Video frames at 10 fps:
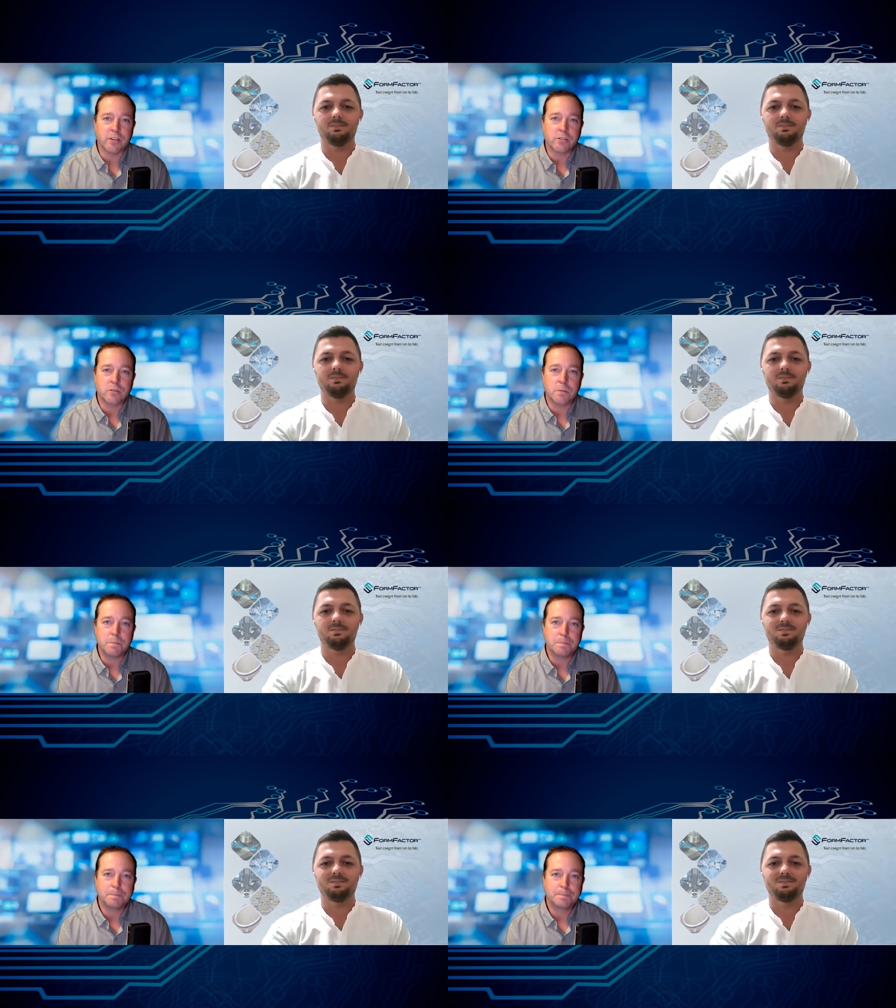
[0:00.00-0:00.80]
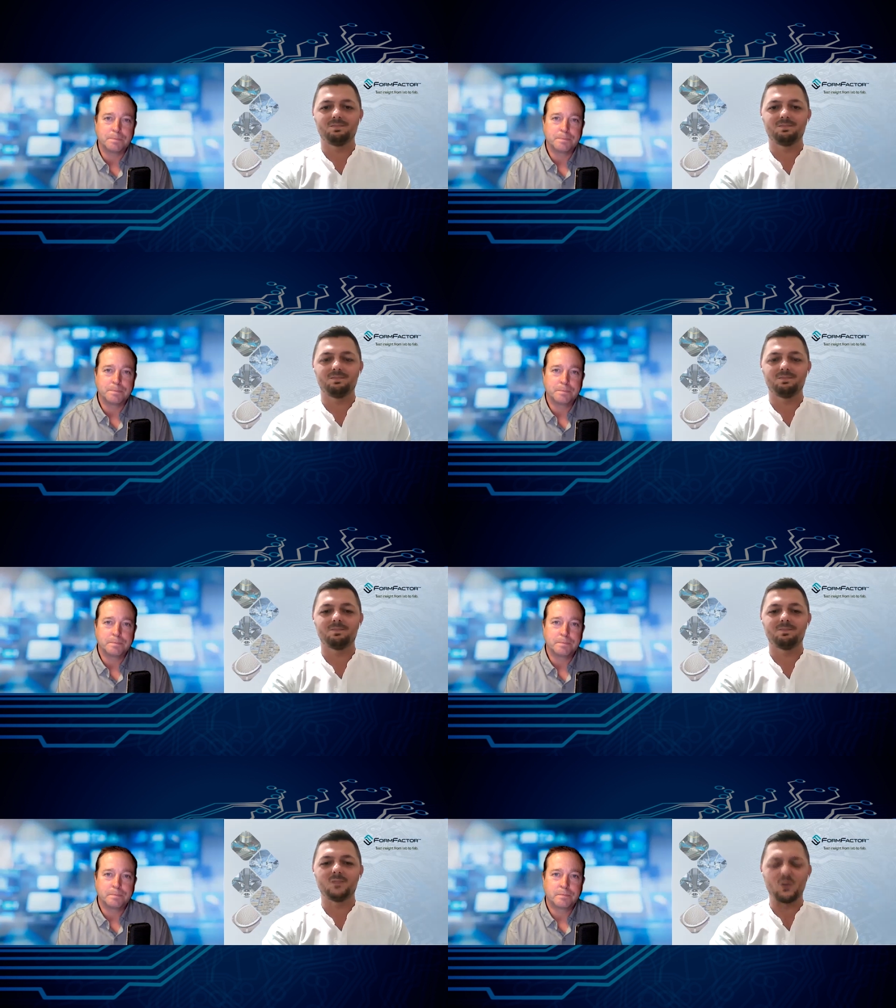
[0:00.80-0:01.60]
Speaker 1: test system?
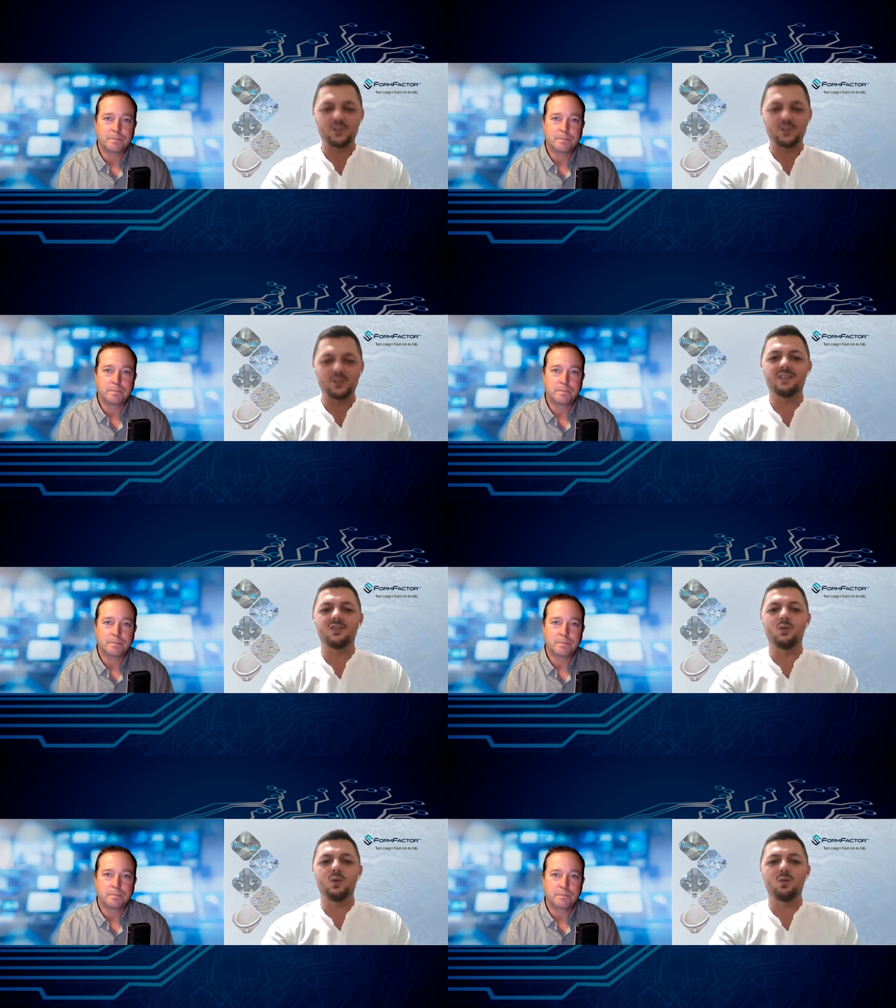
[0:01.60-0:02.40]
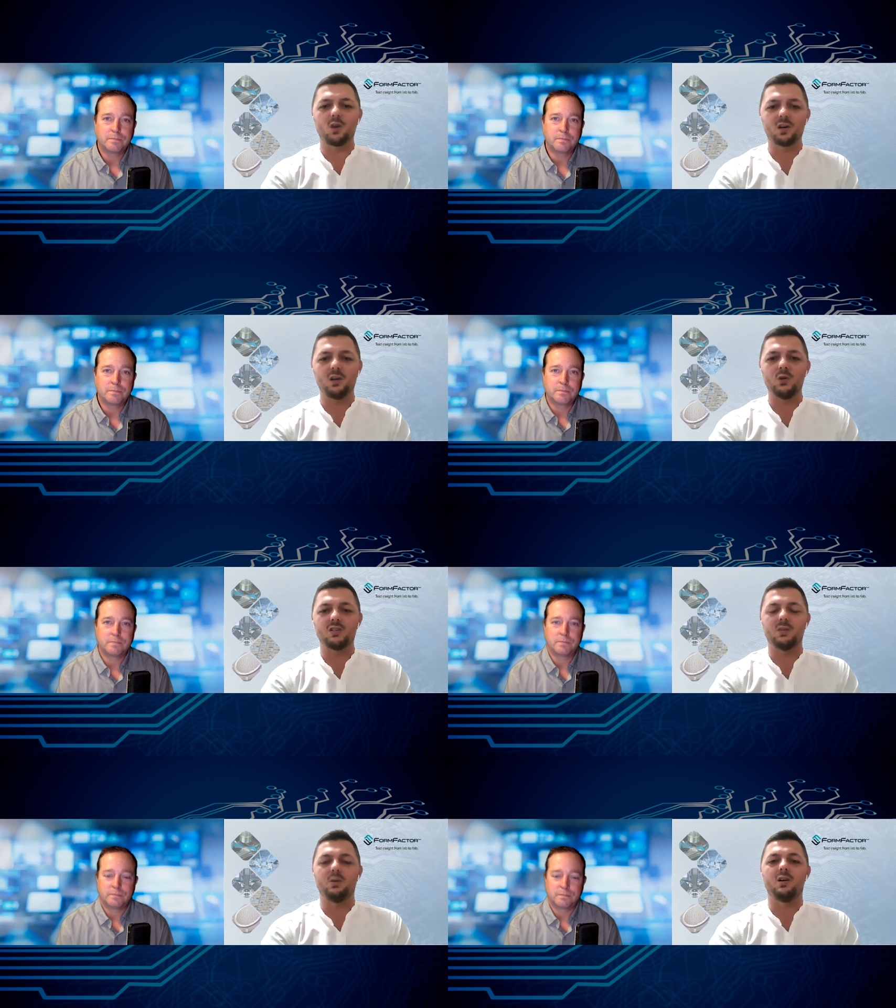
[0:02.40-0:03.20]
Speaker 2: Of course, yeah. So we've worked
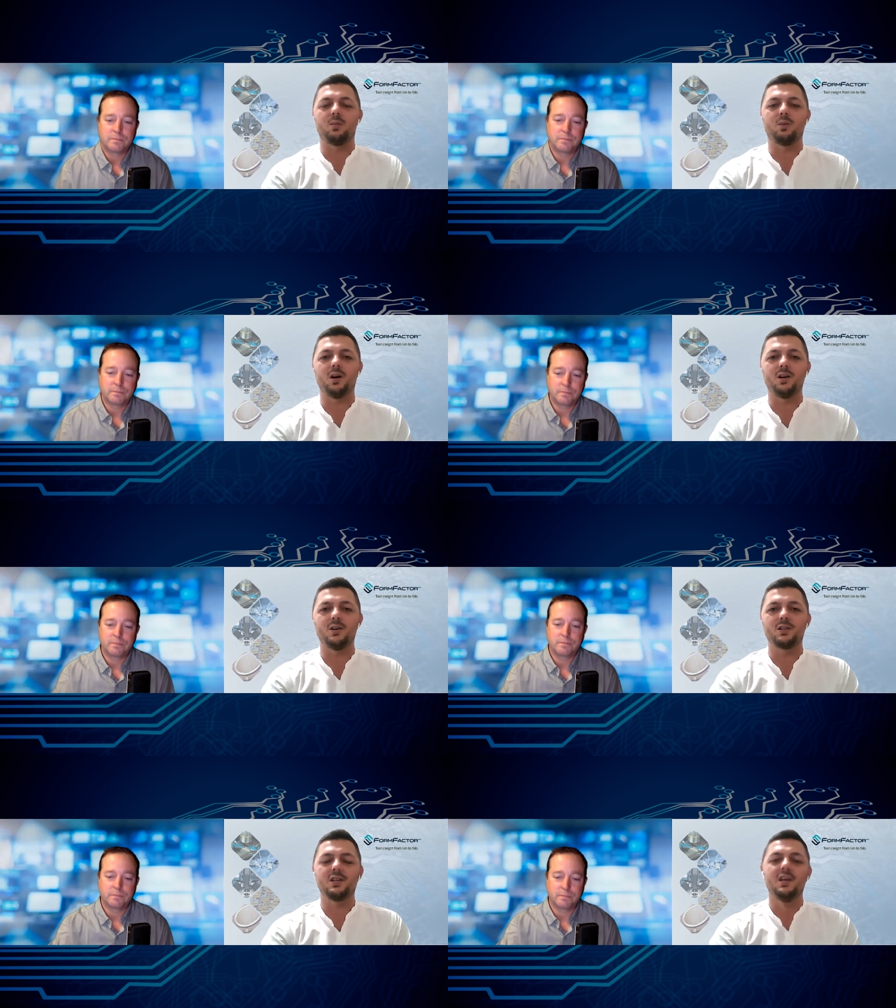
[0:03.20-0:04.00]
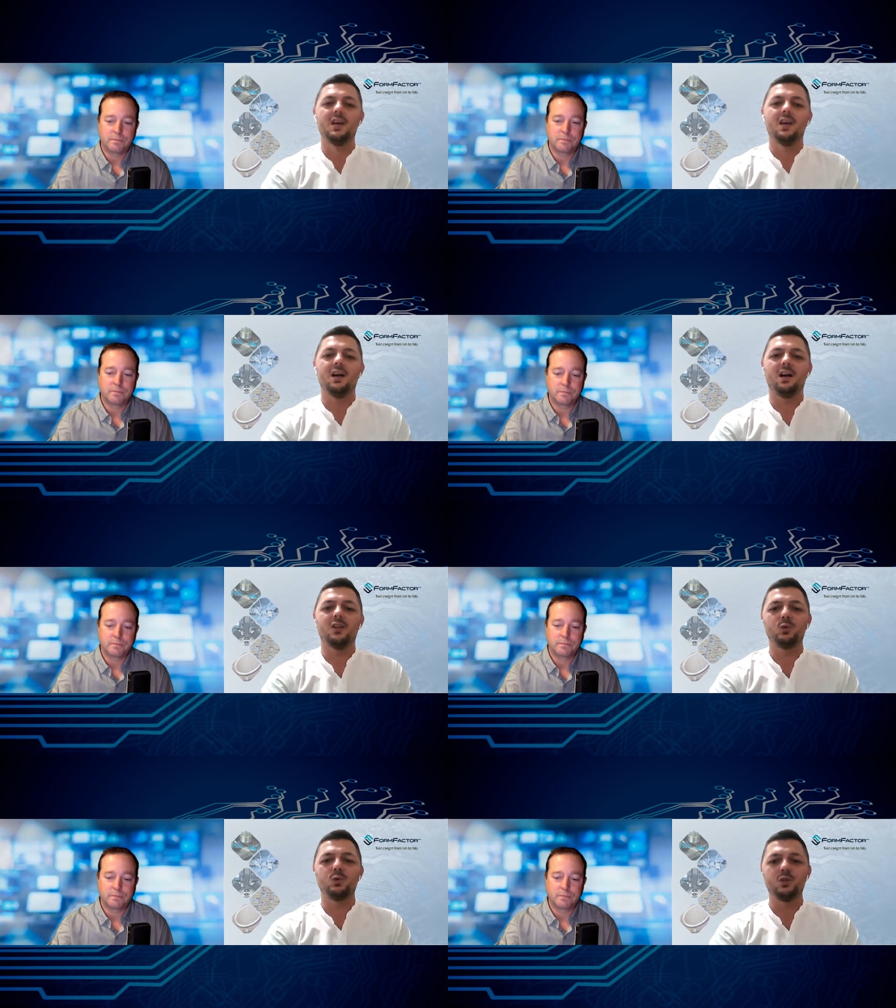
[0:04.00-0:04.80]
closely with our partners uh,
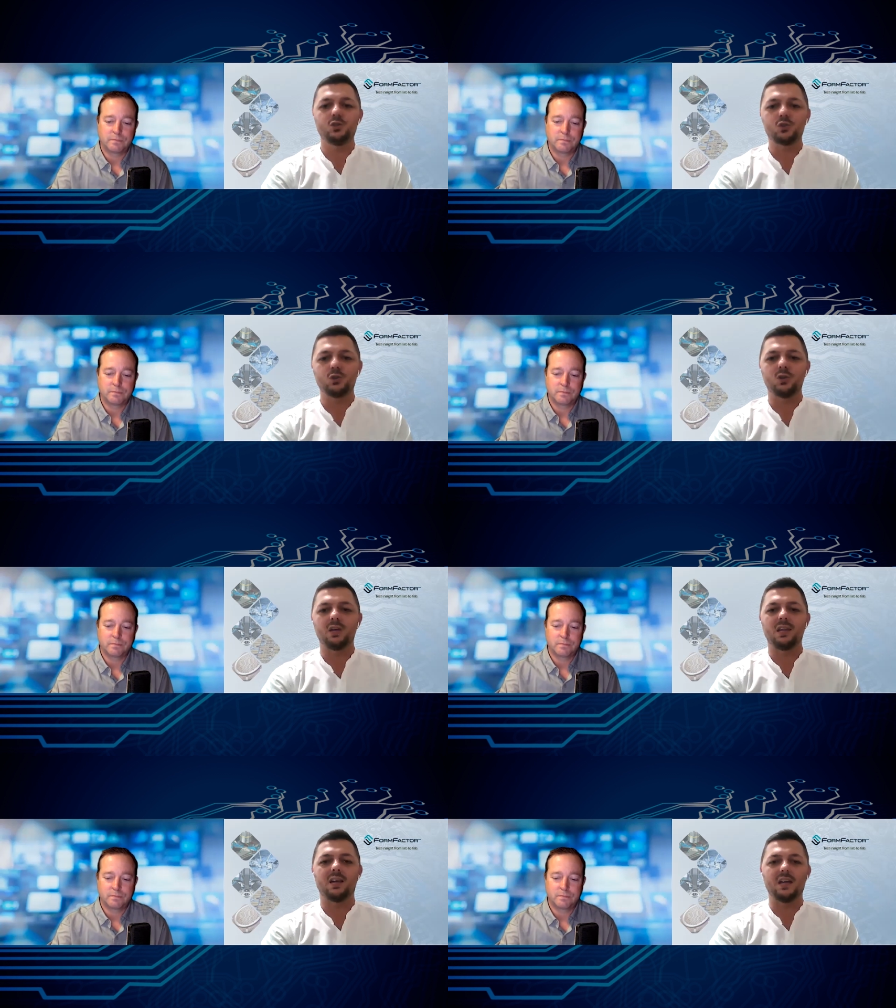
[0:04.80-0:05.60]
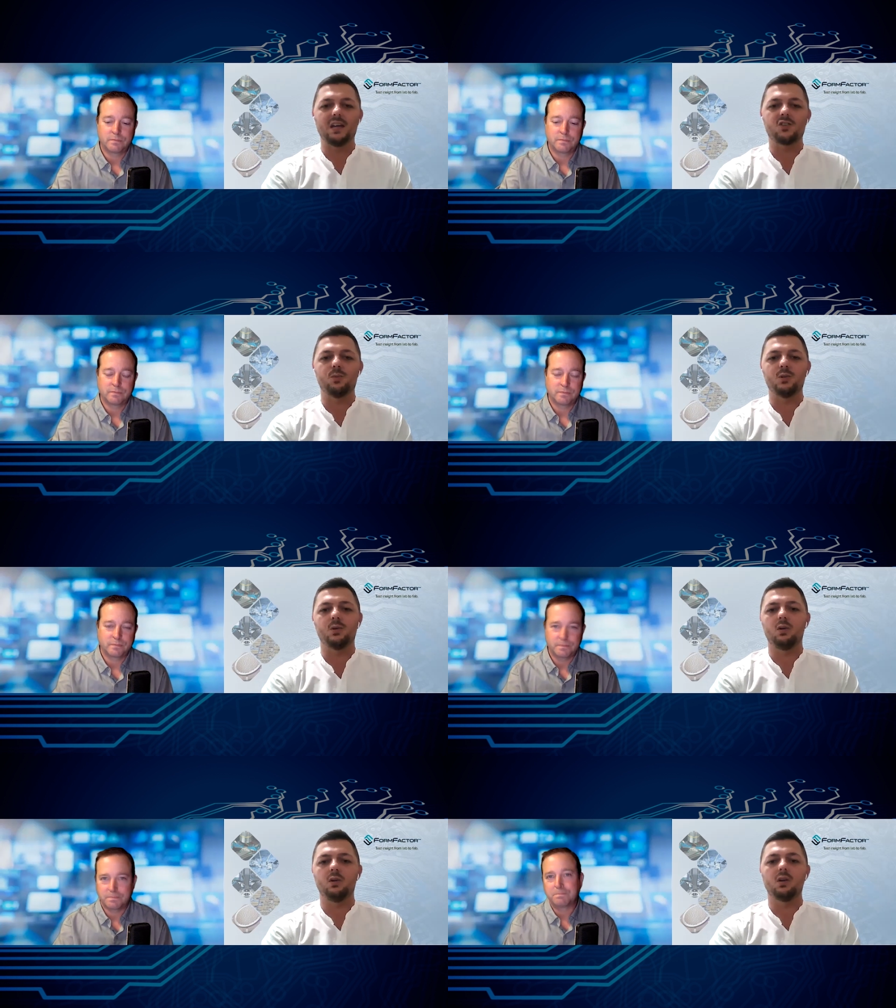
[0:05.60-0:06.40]
to ensure that the connection between
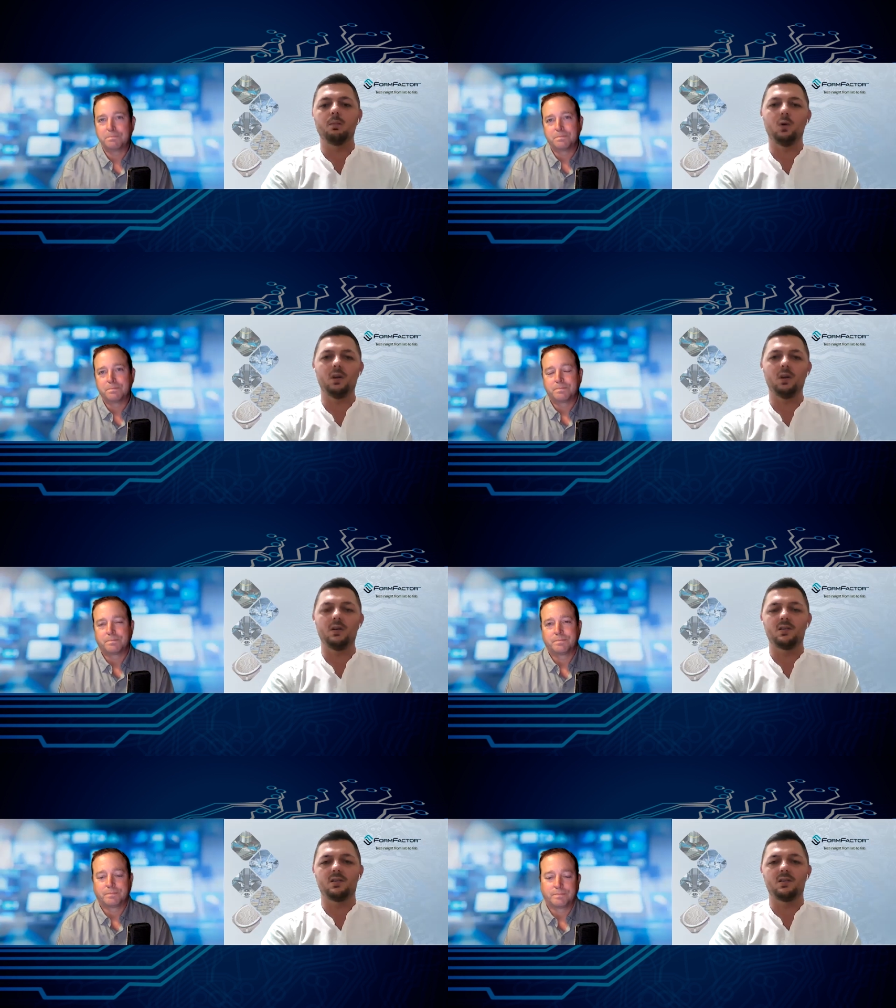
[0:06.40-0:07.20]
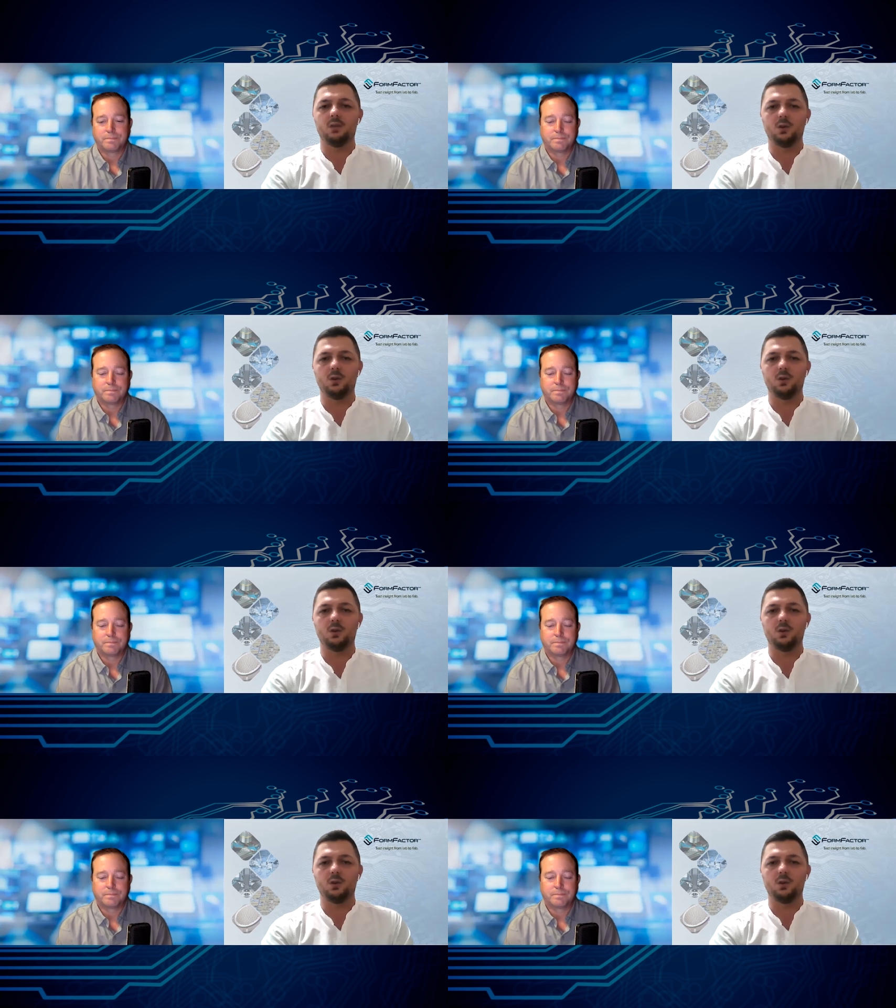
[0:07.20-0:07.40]
all the components, you know,